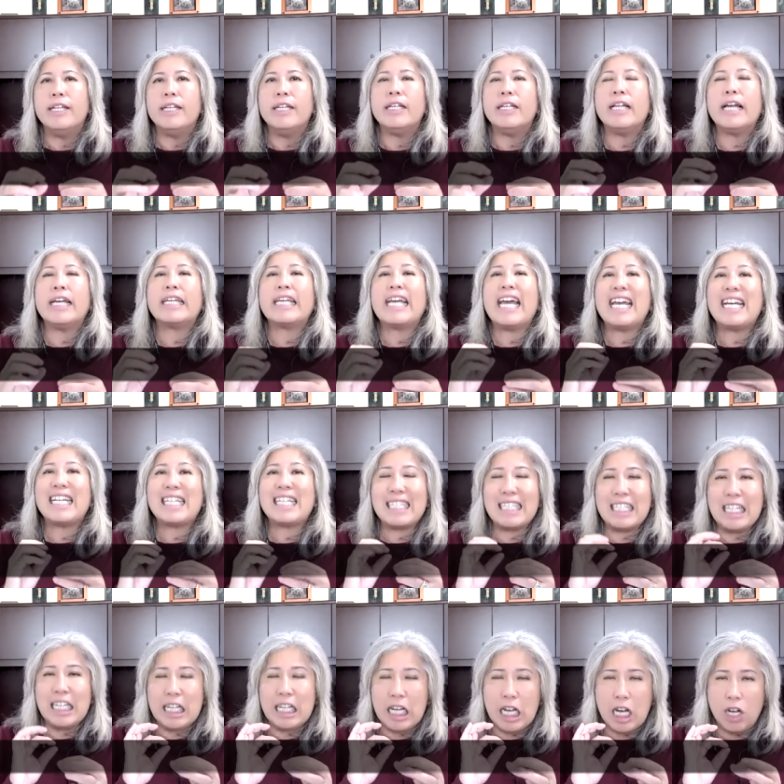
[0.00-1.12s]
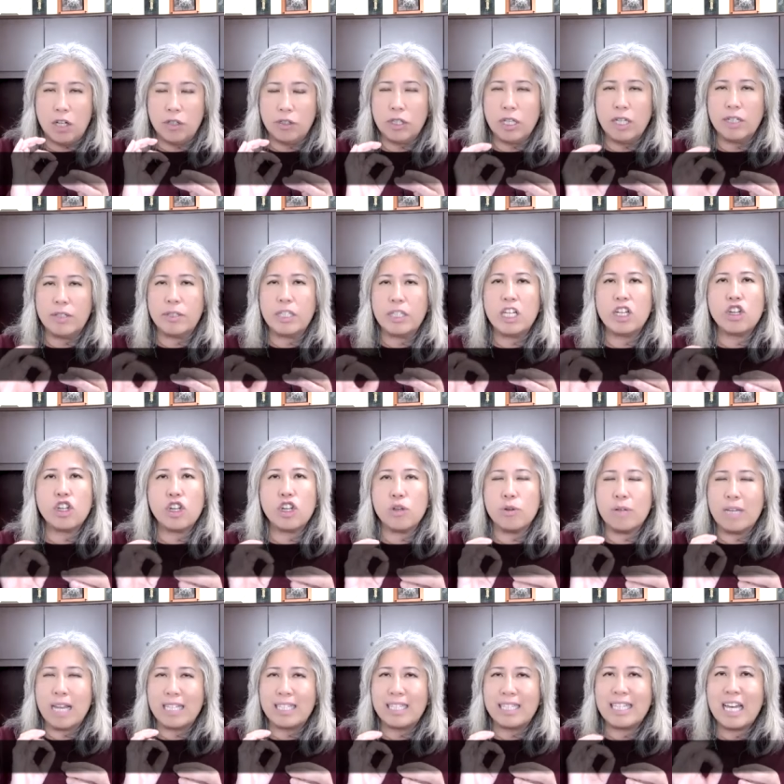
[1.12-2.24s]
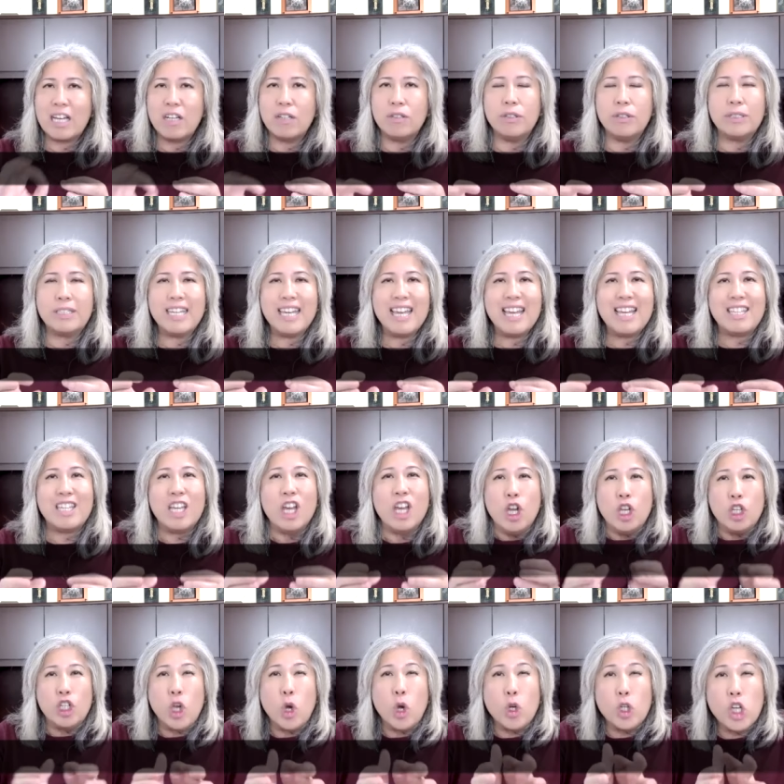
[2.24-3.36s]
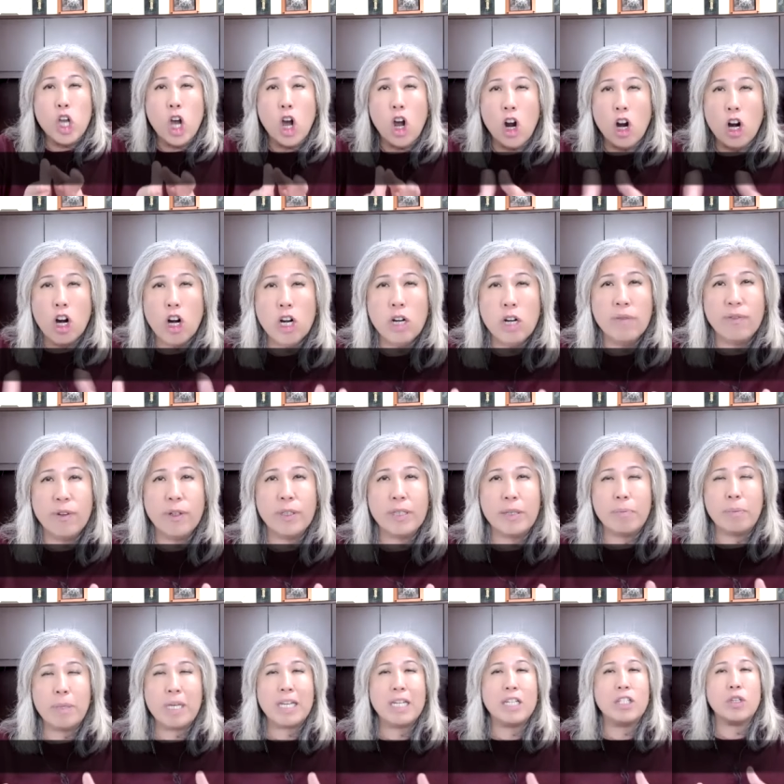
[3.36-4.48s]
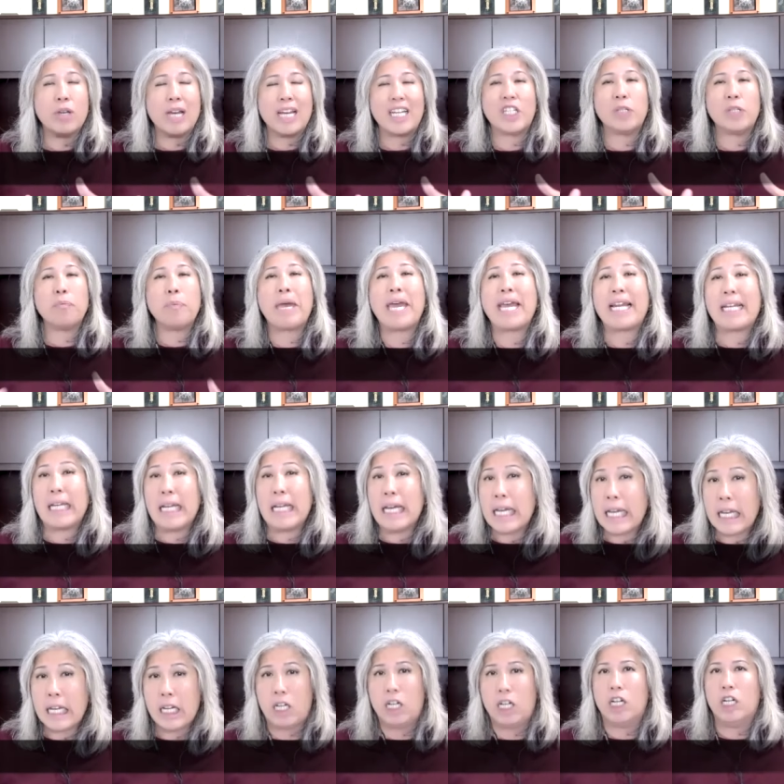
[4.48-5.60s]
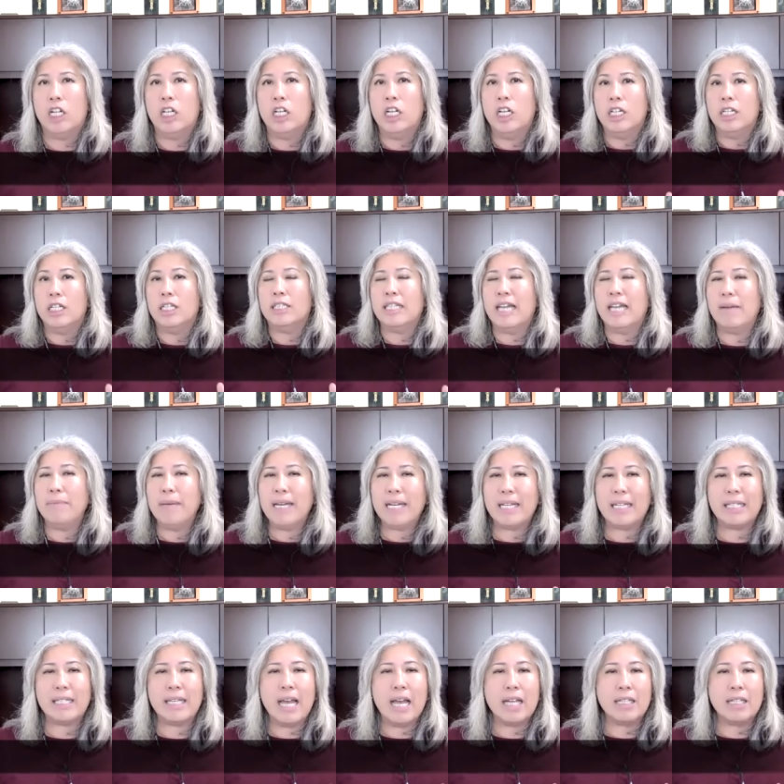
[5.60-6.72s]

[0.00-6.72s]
like you know a tissue that settles in so it's harder for the penis to expand later does that make sense?